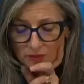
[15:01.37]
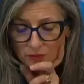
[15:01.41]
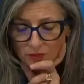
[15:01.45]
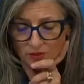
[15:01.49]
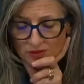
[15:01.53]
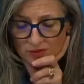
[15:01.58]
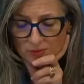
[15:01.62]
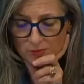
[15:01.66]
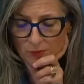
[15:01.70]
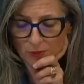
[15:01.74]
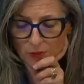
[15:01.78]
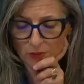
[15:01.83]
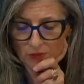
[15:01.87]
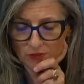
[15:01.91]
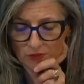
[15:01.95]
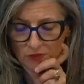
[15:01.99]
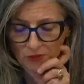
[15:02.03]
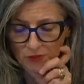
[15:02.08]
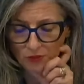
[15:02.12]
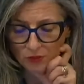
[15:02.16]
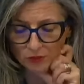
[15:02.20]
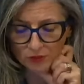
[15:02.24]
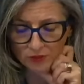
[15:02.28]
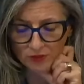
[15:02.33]

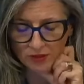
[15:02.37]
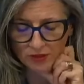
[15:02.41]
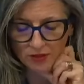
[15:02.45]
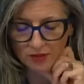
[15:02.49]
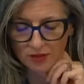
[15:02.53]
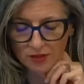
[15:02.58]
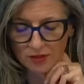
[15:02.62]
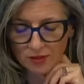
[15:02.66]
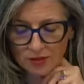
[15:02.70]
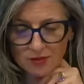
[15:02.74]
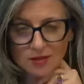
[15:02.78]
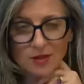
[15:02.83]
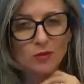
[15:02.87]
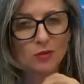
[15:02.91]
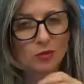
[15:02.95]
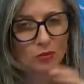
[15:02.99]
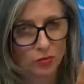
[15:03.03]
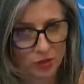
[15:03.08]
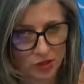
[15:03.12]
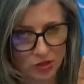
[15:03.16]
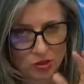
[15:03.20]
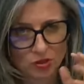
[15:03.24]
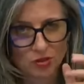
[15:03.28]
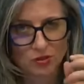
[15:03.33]
respond on the second
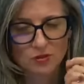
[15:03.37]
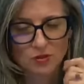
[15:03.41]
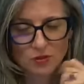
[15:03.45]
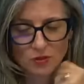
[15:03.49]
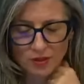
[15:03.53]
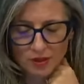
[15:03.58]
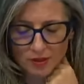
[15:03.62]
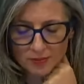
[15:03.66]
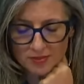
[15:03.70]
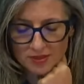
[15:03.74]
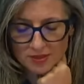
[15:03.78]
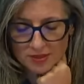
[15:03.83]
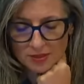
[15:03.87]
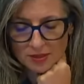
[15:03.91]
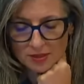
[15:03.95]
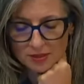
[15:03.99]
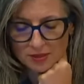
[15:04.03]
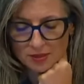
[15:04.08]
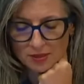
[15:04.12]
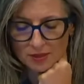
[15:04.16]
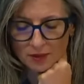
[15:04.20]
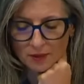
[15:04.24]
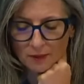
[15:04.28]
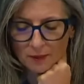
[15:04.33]
question. Sorry, I missed
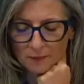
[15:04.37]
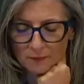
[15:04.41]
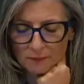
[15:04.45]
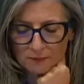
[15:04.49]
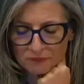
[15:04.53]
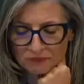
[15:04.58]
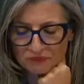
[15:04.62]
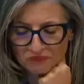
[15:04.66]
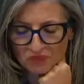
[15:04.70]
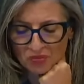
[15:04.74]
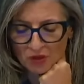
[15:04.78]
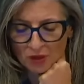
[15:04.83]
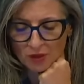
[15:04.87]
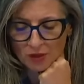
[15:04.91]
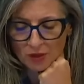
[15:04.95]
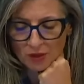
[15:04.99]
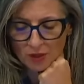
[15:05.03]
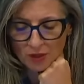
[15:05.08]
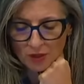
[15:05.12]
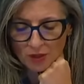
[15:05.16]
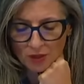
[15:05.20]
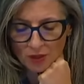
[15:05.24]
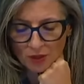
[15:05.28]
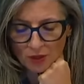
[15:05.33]
it.
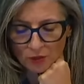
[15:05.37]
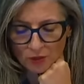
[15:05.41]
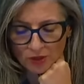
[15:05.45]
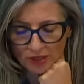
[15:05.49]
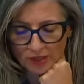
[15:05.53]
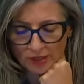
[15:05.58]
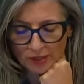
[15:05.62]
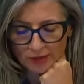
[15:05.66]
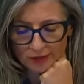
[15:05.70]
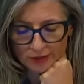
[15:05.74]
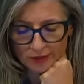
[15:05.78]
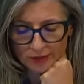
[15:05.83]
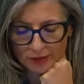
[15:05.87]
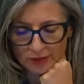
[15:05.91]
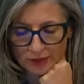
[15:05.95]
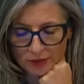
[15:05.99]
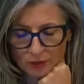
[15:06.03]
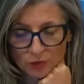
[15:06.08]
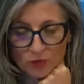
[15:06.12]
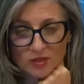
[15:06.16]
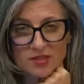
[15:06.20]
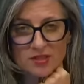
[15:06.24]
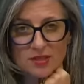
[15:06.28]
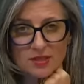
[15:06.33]

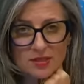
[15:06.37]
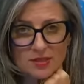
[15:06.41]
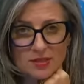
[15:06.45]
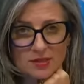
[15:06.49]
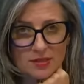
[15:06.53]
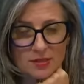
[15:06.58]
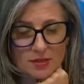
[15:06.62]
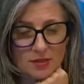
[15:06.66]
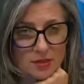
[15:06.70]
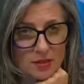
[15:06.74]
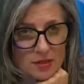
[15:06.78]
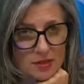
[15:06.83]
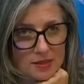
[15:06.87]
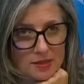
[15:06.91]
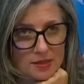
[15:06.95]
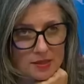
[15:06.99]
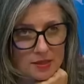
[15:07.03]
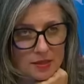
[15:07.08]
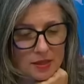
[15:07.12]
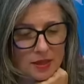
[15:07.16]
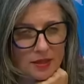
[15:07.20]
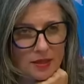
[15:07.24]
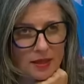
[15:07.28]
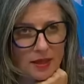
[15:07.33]
Regarding
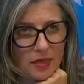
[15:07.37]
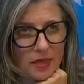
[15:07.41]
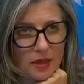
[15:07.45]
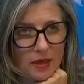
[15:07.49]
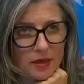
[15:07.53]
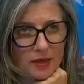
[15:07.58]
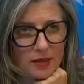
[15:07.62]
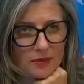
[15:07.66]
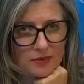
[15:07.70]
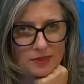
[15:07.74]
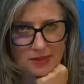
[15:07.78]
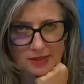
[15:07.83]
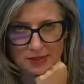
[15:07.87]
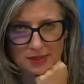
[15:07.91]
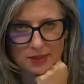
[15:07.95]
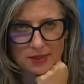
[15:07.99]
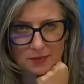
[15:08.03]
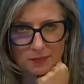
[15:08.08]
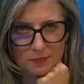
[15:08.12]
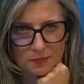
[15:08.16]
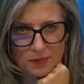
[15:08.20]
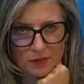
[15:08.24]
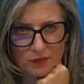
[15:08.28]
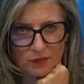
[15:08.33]
resistance, and I think I've said
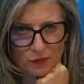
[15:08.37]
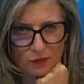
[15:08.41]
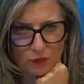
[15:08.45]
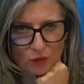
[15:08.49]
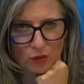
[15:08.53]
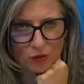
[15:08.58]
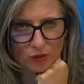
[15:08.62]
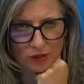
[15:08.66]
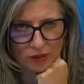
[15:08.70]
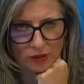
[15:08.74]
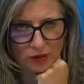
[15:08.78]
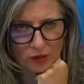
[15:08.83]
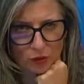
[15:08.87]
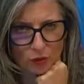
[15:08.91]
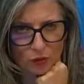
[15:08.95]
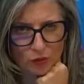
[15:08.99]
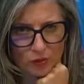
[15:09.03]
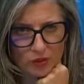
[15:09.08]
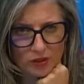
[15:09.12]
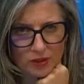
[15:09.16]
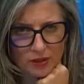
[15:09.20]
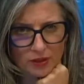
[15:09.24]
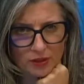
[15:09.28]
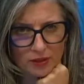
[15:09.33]
it before,
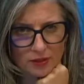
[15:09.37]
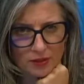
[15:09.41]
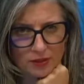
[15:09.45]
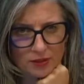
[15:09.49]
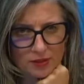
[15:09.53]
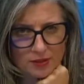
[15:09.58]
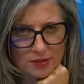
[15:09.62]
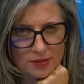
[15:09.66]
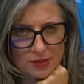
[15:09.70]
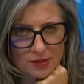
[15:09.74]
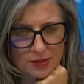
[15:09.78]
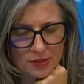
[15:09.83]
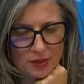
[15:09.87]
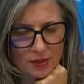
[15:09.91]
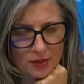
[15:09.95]
including in this